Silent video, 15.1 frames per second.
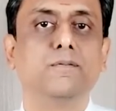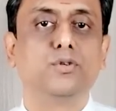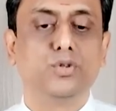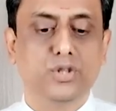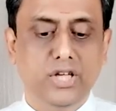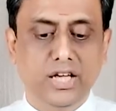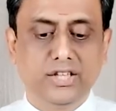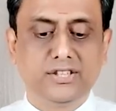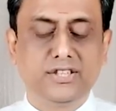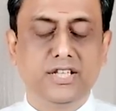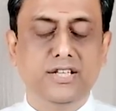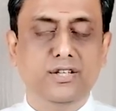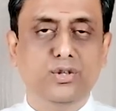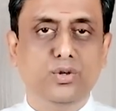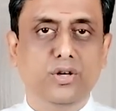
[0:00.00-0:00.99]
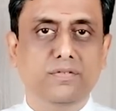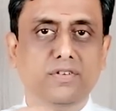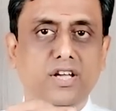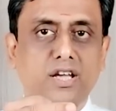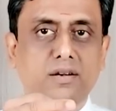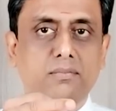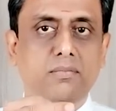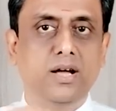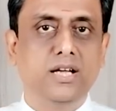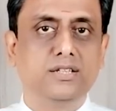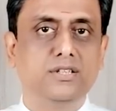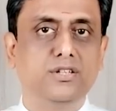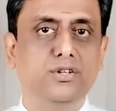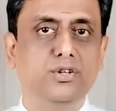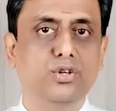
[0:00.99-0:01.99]
To the extent you have gained
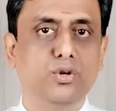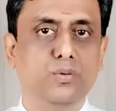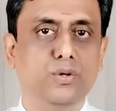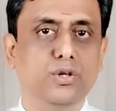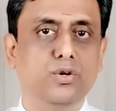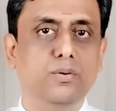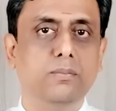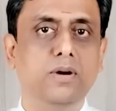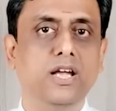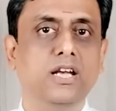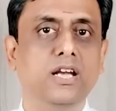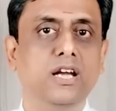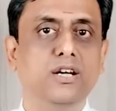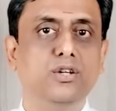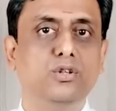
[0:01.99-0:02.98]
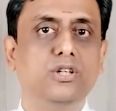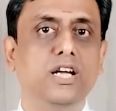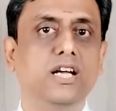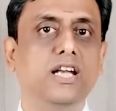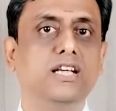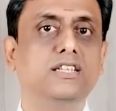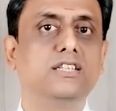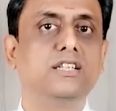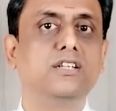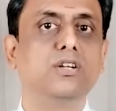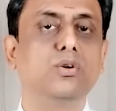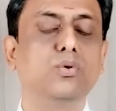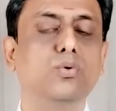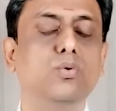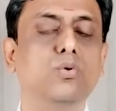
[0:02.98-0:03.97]
mastery over your mind, to that extent
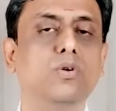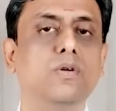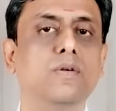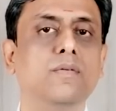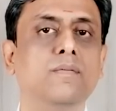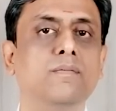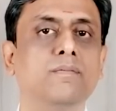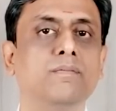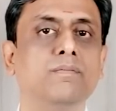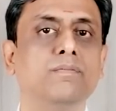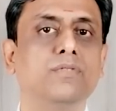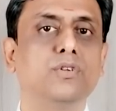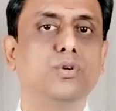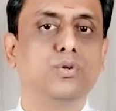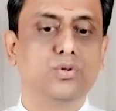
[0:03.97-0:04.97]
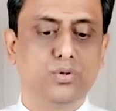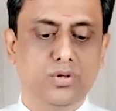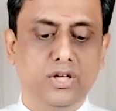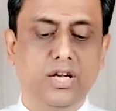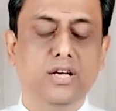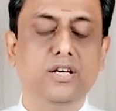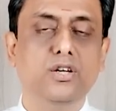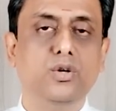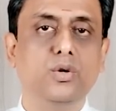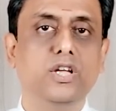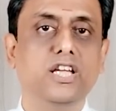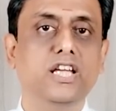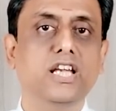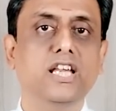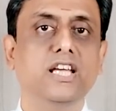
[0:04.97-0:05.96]
alone, you should get into
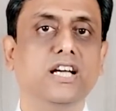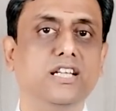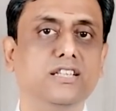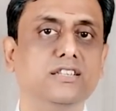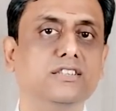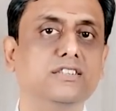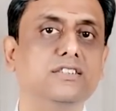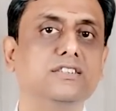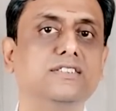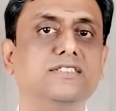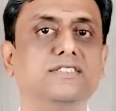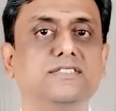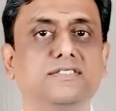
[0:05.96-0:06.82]
healing others.